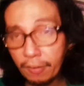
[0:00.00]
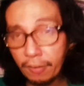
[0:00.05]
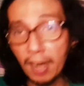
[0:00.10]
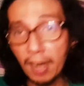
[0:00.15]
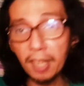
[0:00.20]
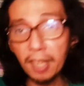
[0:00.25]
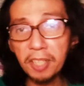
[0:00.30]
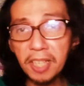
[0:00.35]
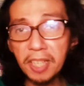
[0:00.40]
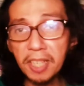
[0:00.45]

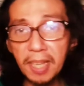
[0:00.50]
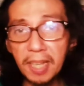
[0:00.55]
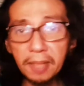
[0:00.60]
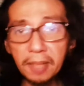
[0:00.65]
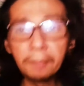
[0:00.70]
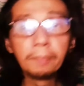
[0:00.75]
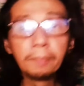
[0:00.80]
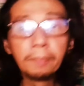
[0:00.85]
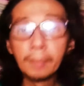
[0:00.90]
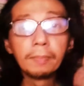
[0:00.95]
Final
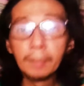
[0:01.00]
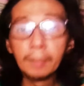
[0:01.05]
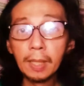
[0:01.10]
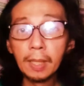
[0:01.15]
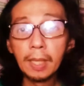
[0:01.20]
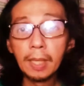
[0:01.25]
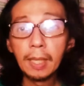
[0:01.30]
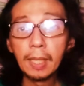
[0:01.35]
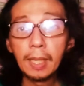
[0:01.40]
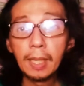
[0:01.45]
scene,
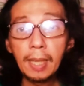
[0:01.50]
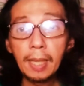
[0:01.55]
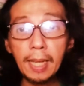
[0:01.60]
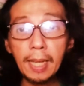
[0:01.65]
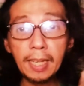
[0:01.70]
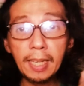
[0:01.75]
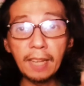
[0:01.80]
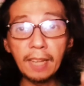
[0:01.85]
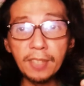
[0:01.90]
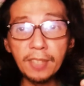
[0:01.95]

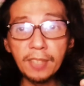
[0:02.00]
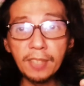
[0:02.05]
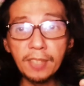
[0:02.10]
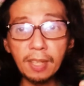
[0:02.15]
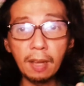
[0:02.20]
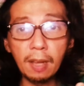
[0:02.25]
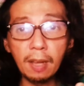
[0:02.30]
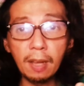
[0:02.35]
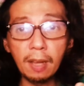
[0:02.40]
he gives,